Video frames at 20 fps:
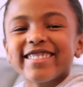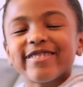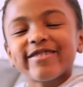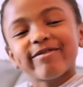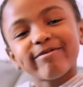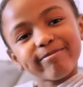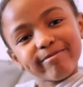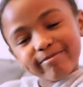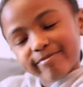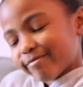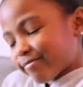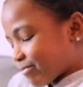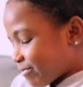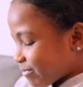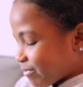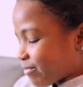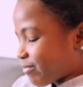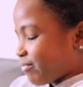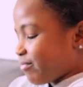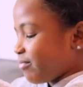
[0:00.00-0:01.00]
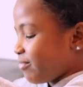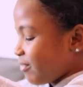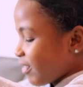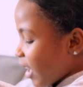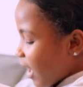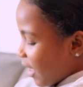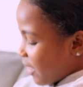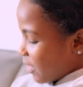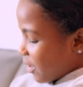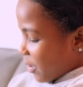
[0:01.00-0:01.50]
So while she's reading, she
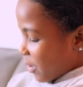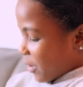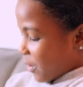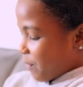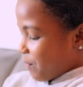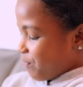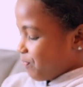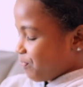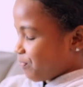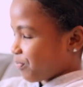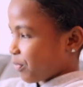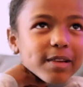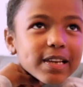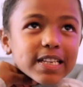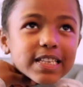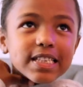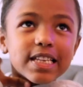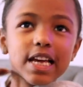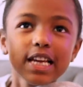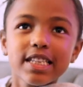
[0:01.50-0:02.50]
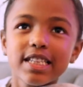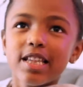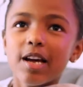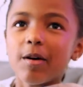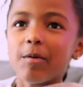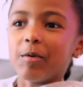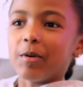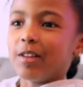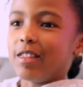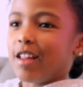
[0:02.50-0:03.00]
follows me around and
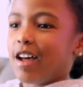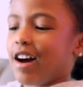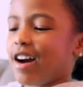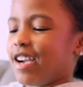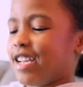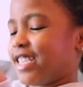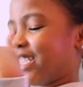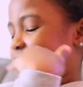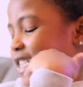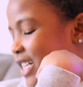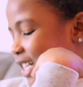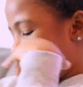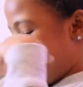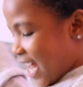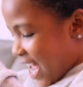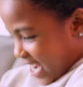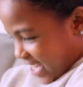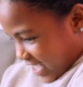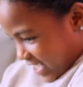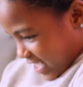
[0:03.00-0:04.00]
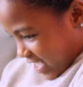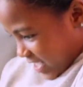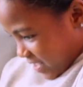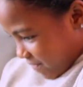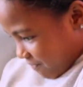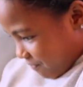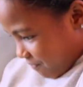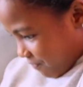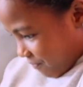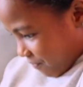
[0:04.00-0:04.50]
tells me what it's about. Connected.
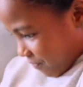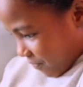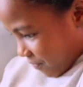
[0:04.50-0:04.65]
Okay.